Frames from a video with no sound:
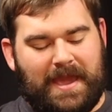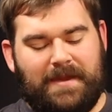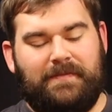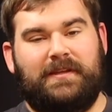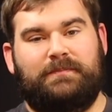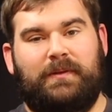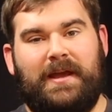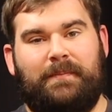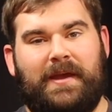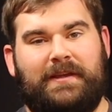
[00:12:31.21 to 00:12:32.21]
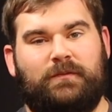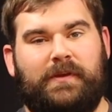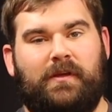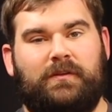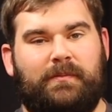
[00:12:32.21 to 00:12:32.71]
and this Blackmax
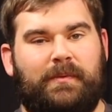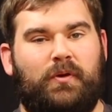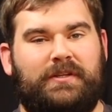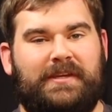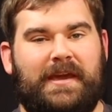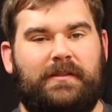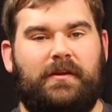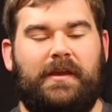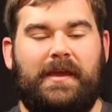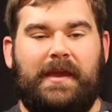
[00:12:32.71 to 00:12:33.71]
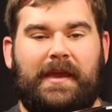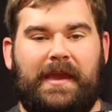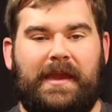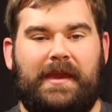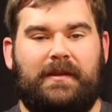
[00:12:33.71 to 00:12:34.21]
reel is going to be put together,
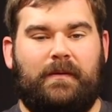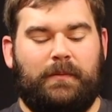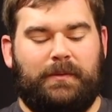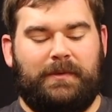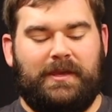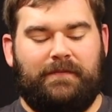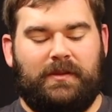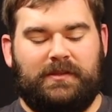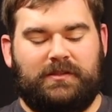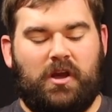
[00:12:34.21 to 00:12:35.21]
and I'm going to be giving this